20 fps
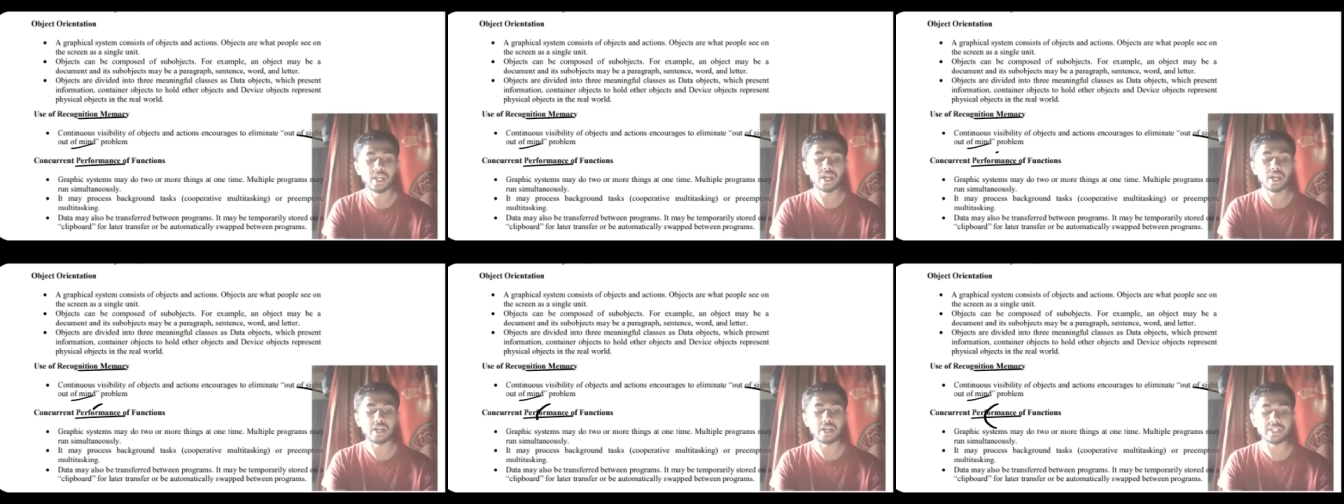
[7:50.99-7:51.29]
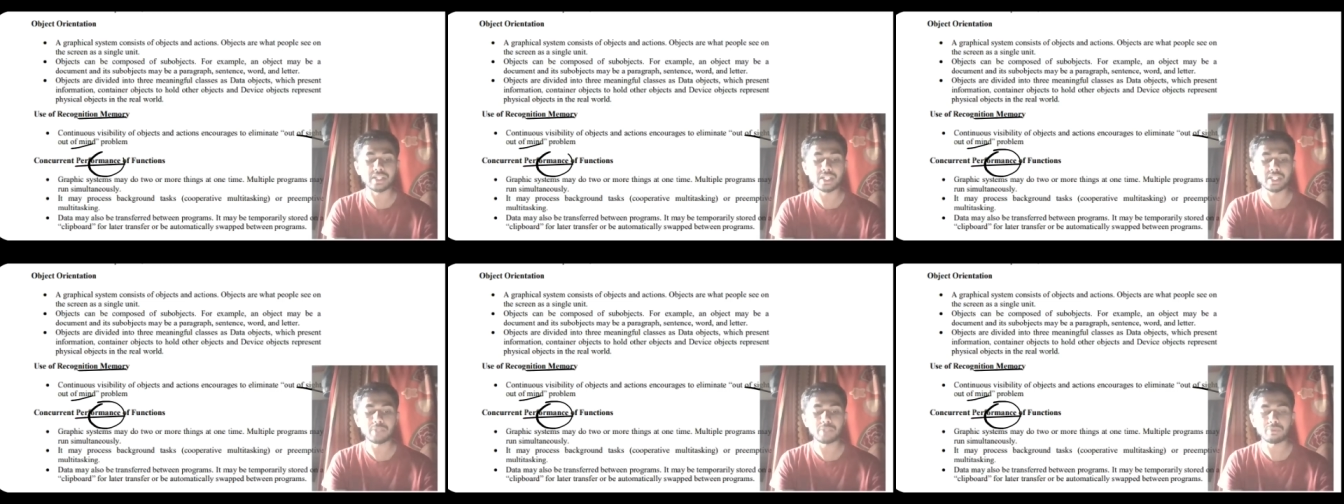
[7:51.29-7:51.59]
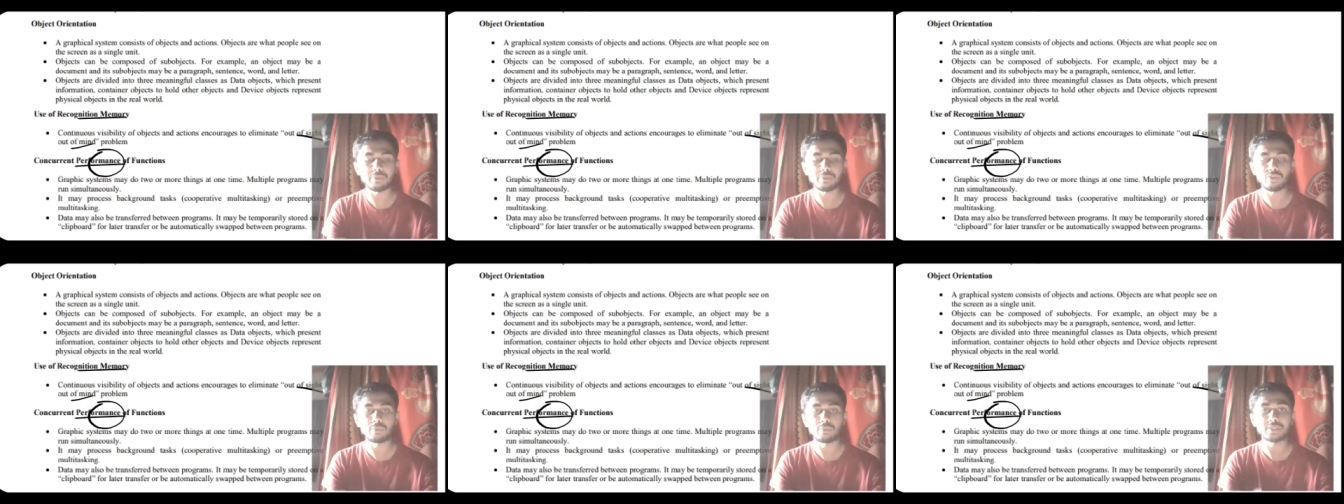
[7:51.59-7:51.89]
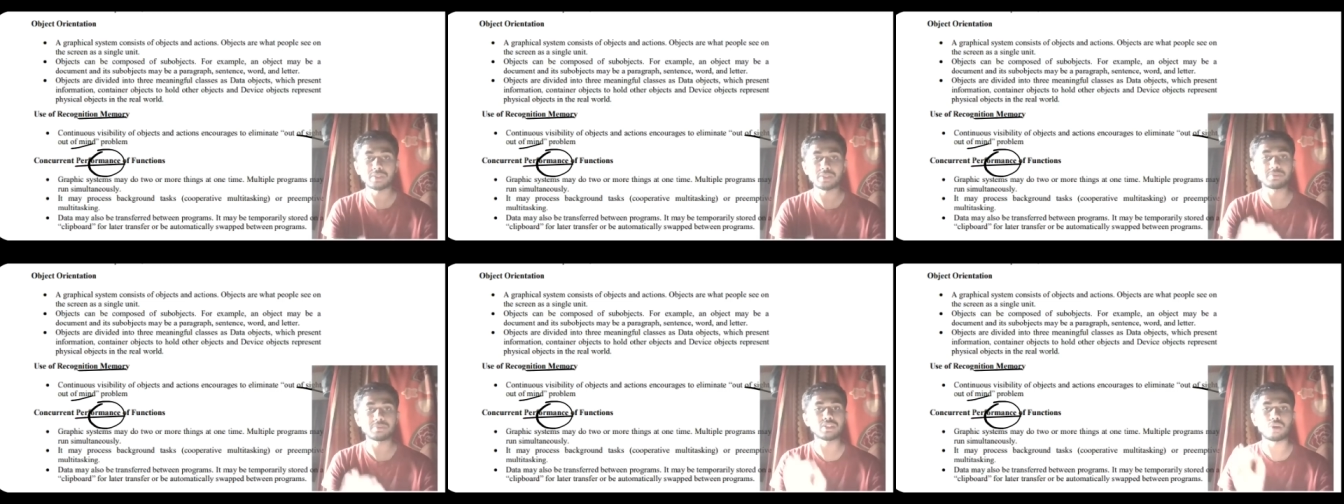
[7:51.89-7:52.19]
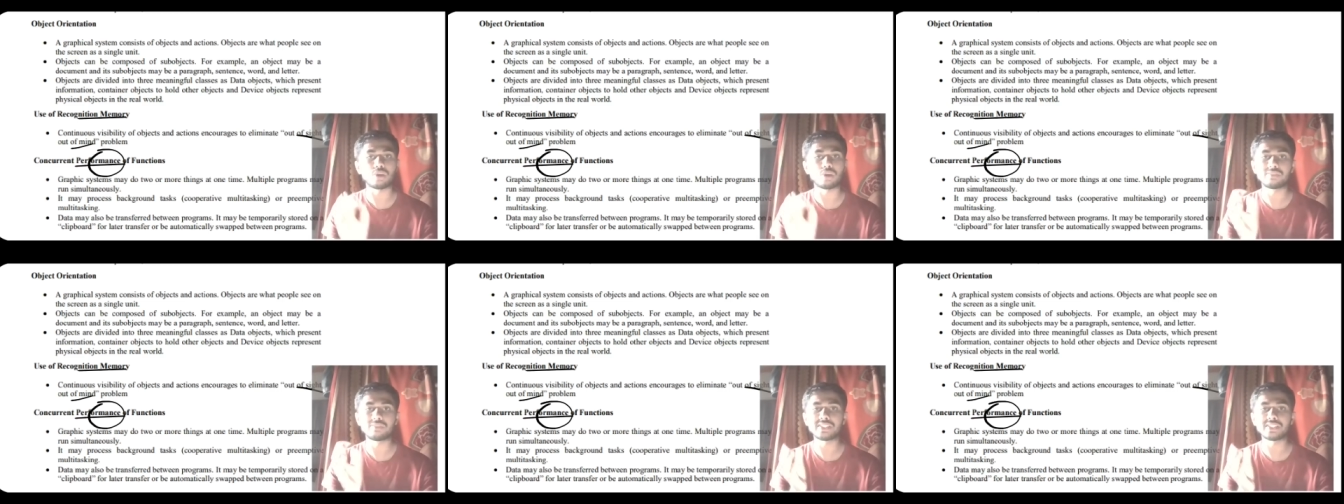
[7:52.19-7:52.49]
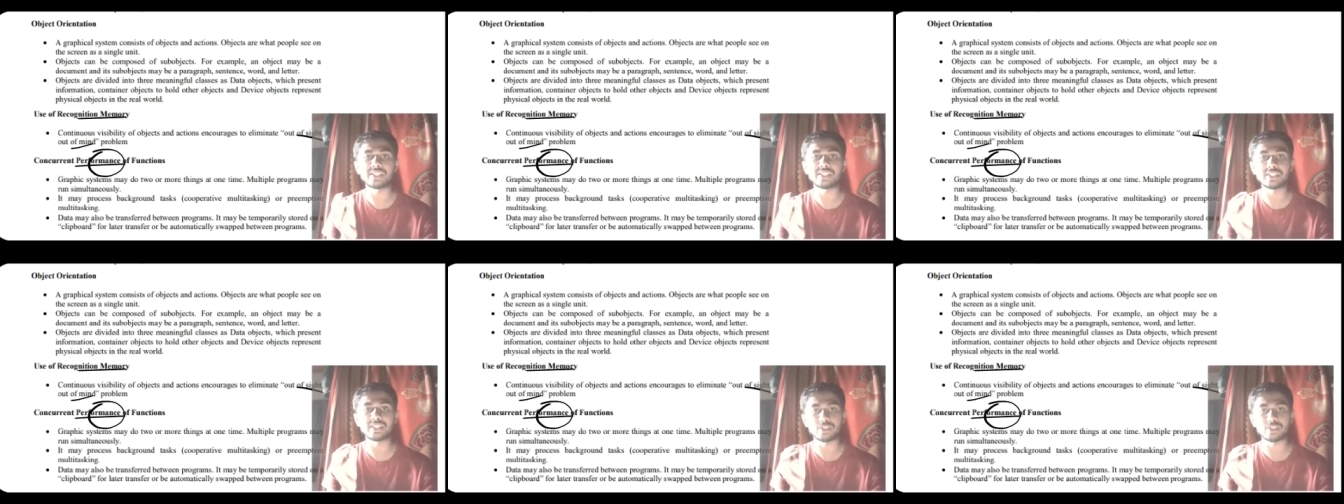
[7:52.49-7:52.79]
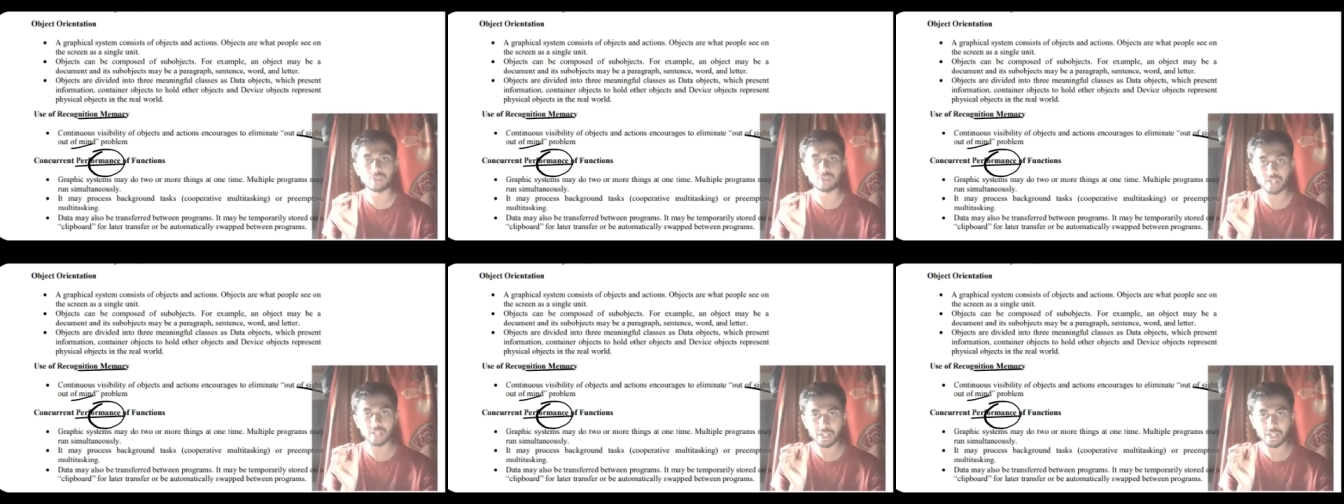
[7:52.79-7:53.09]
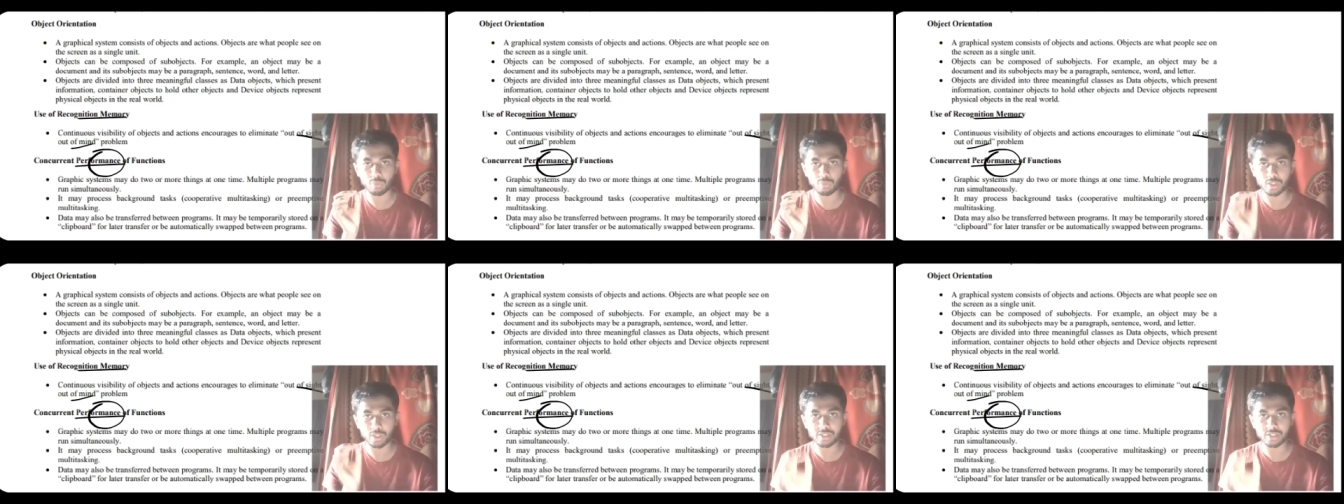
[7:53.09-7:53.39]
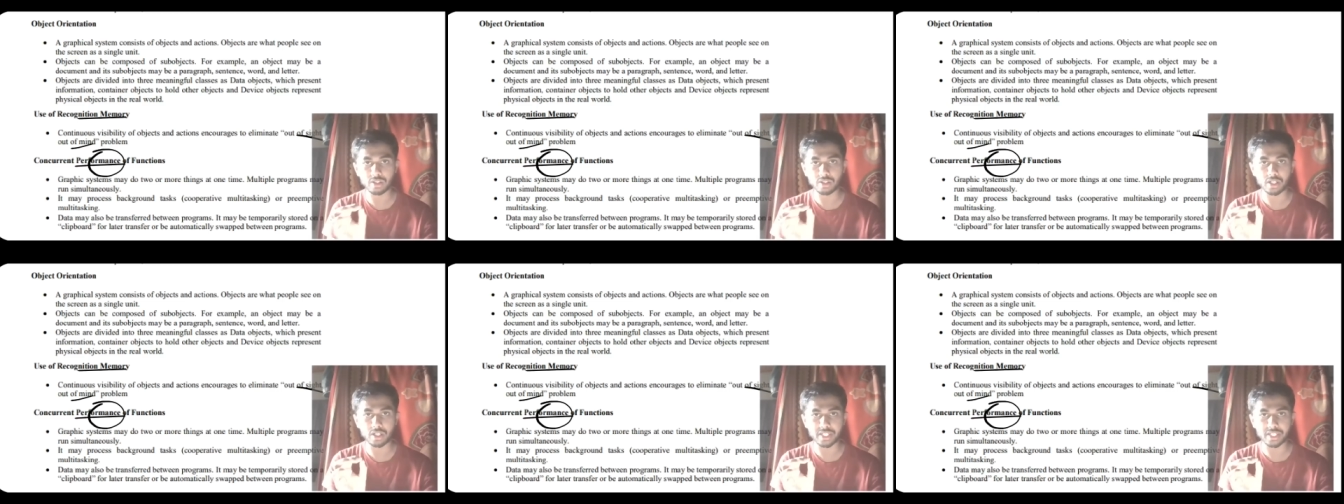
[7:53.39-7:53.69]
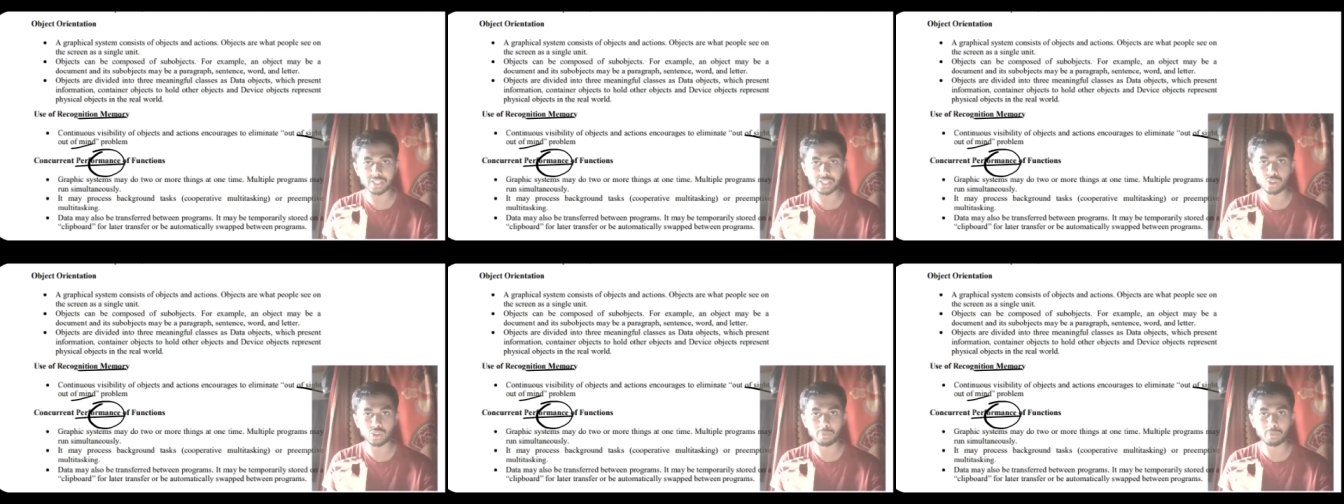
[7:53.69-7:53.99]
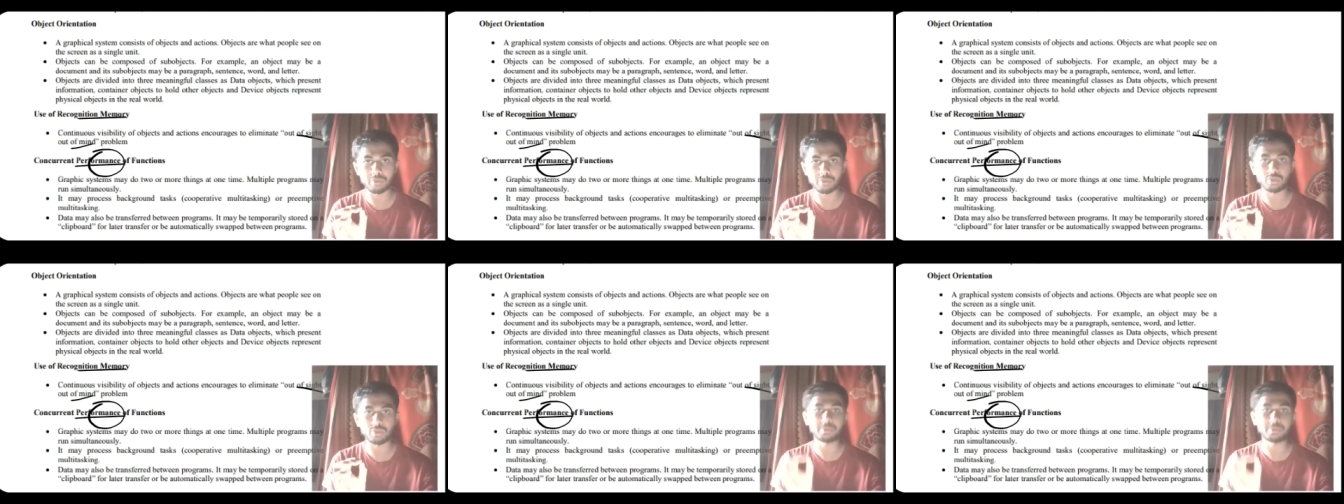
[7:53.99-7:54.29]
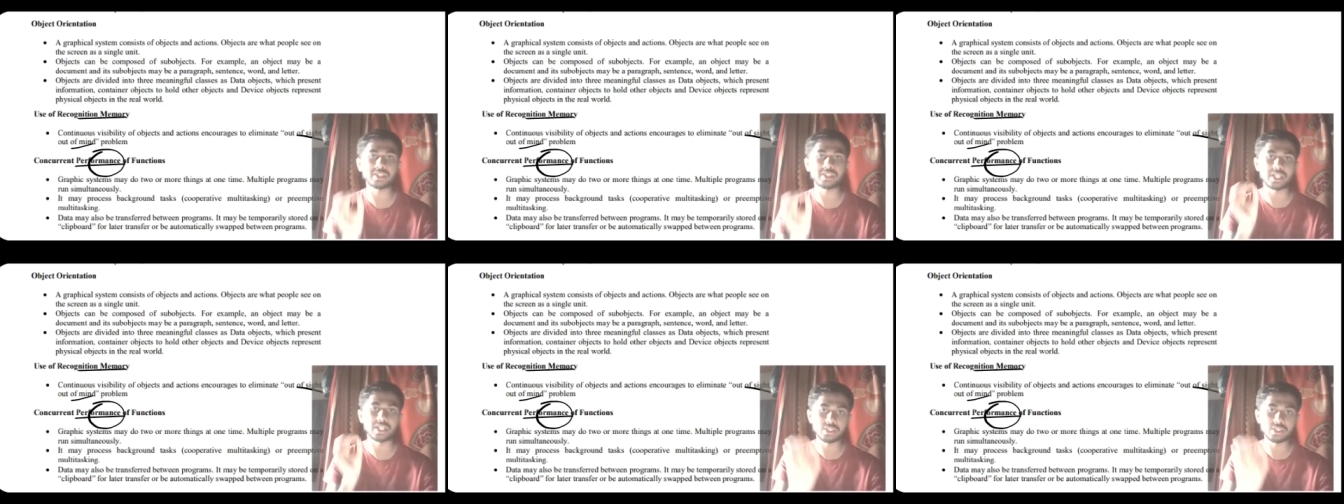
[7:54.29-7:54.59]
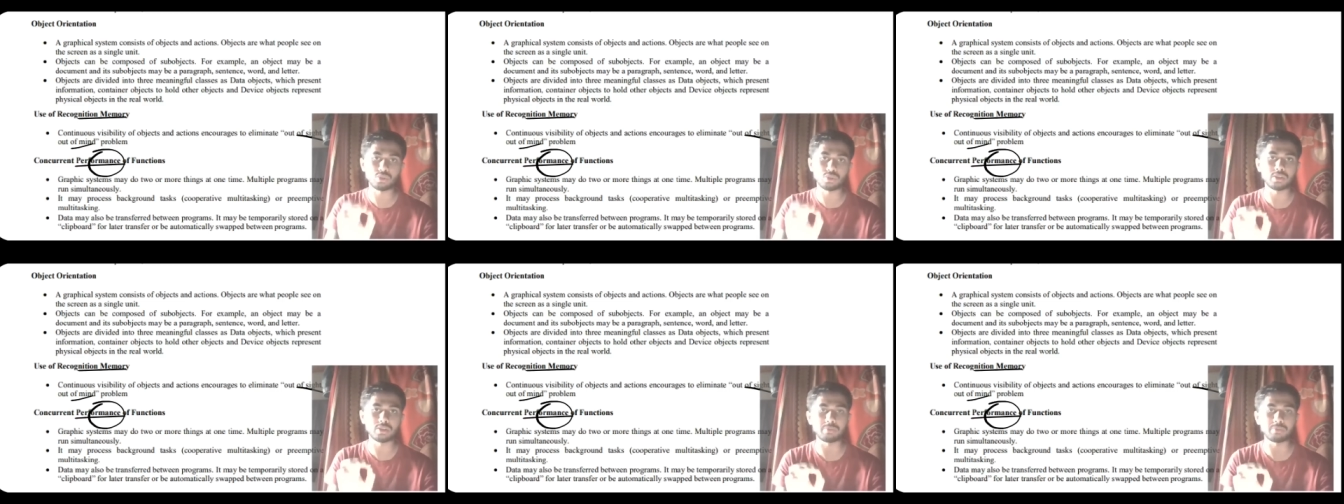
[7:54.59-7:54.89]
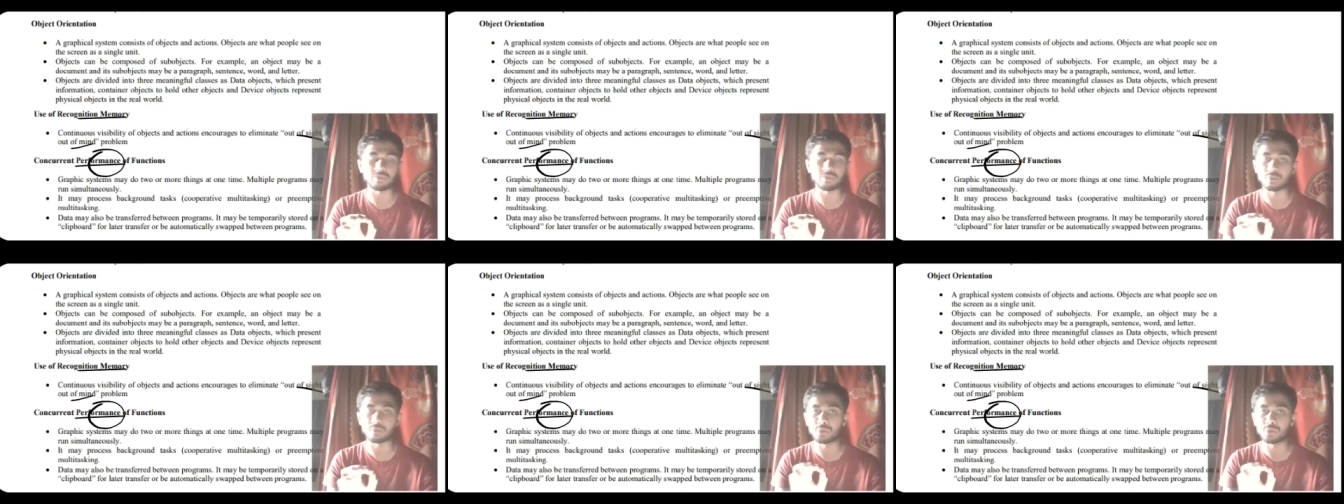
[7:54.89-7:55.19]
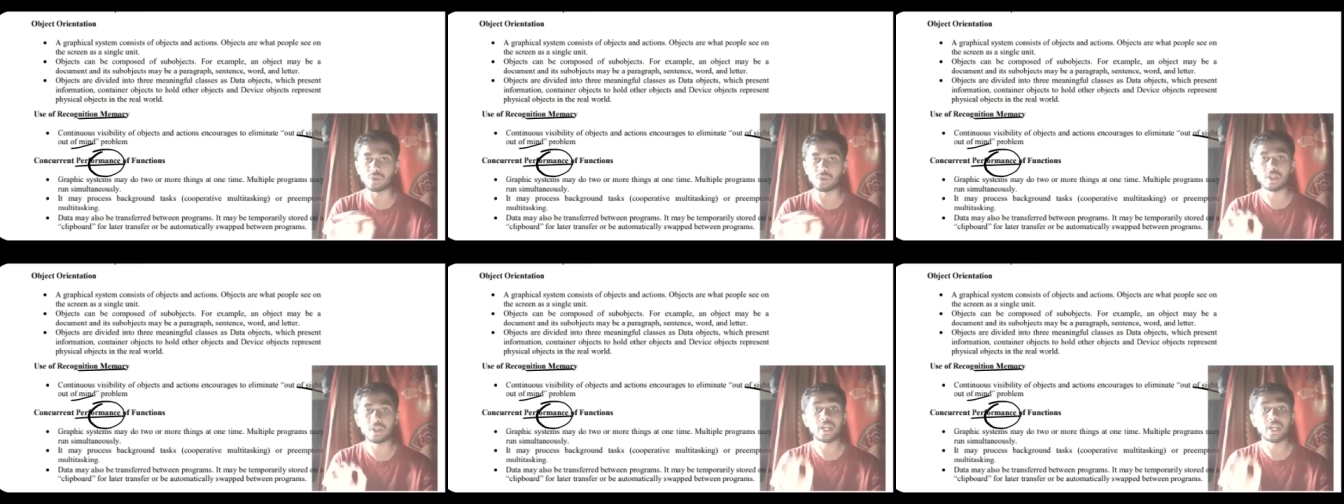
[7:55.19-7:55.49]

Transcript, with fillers: concurrent performance means obviously it's not like one uh, task you are performing that is only performed no